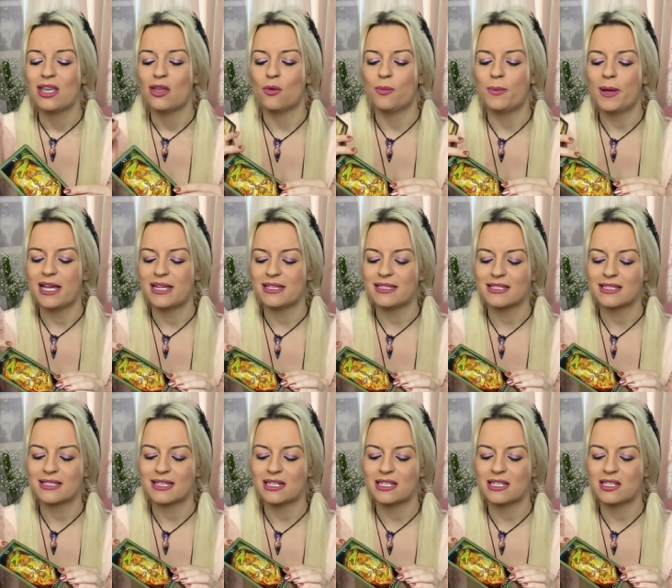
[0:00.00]
your
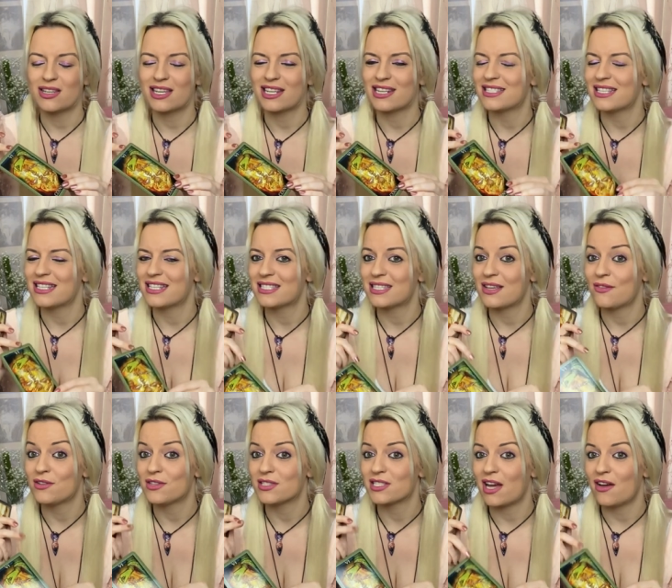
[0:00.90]
person's you're gonna see this
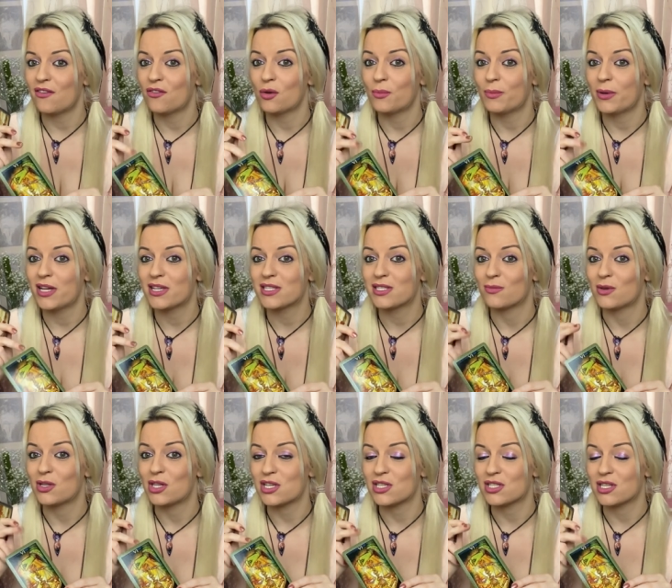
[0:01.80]
different side of your person
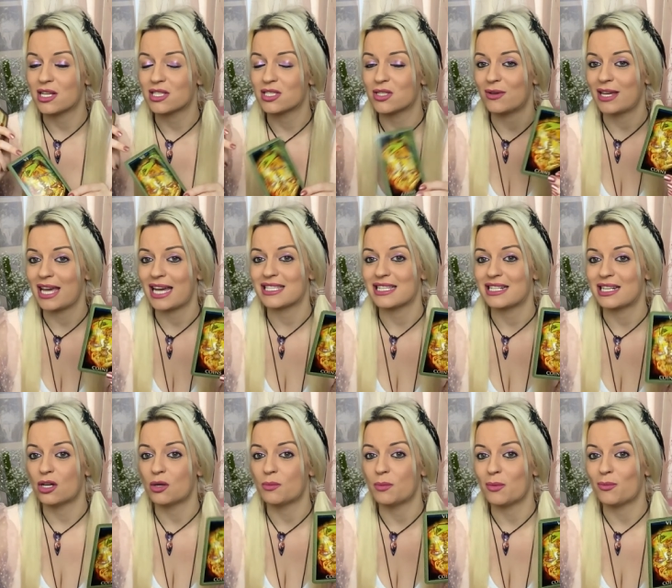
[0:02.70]
where they start to react a
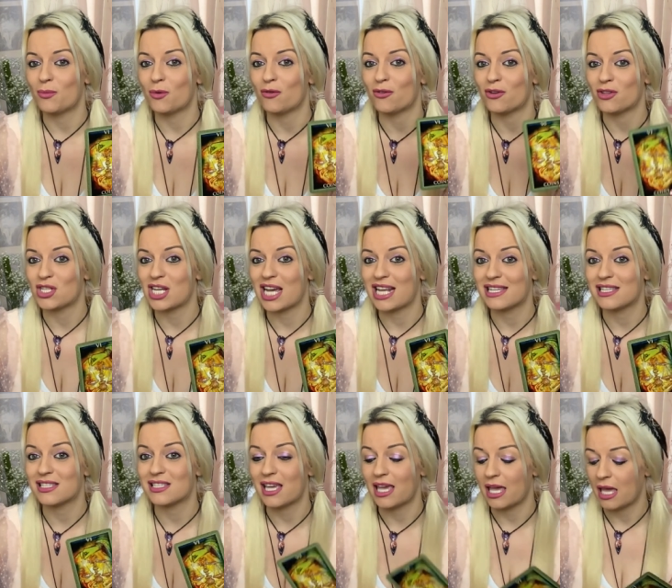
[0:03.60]
little bit more on
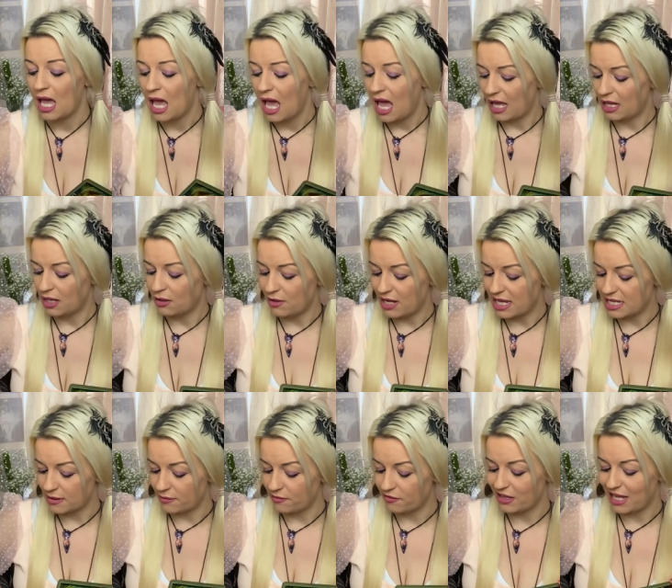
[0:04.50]
jealousy, and the
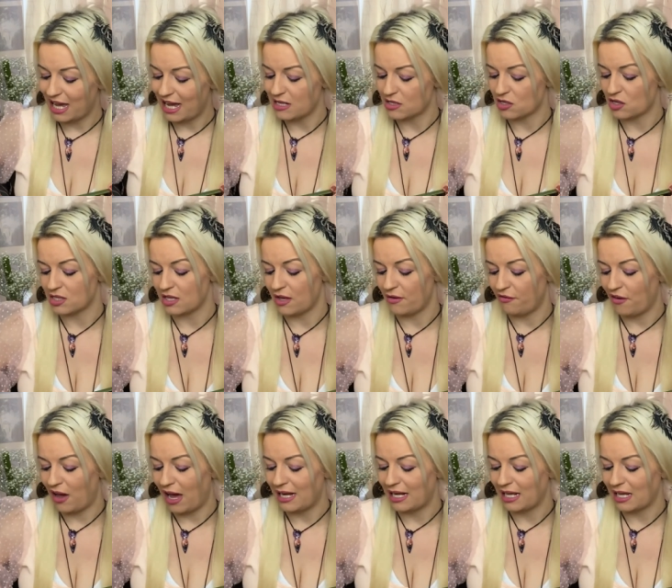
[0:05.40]
reason for that is because they're
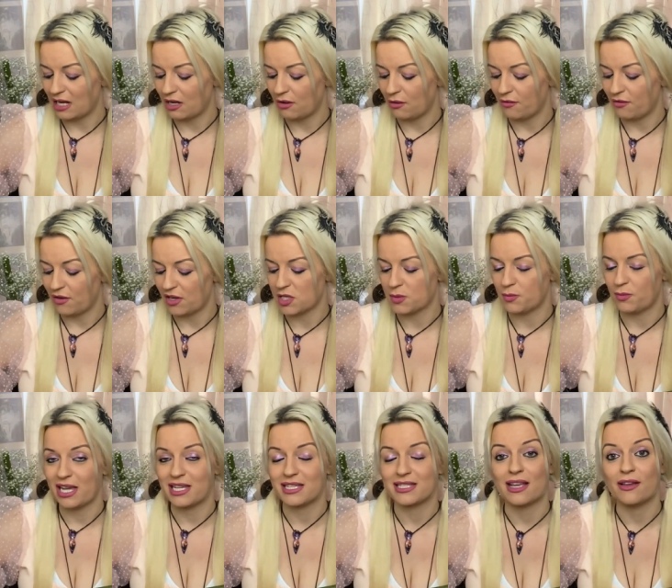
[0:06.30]
finally going to have
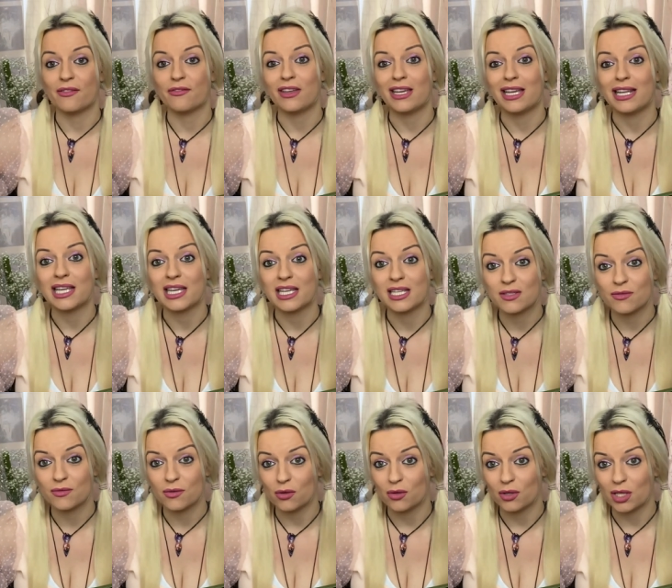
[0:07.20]
expressed their feelings
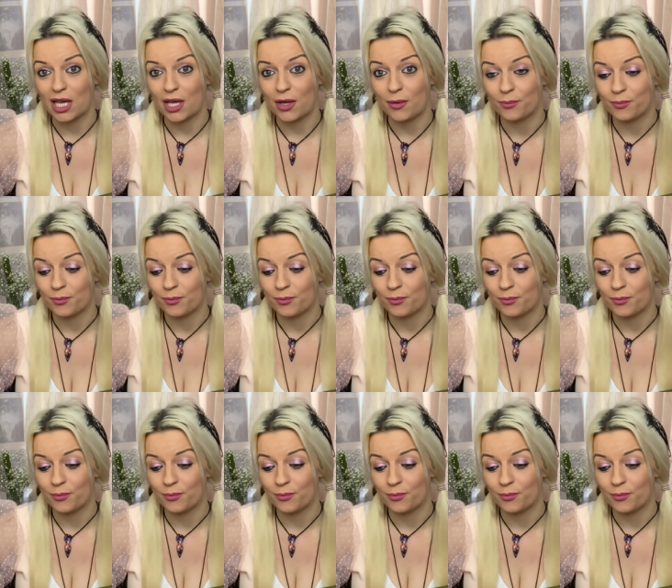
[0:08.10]
for you.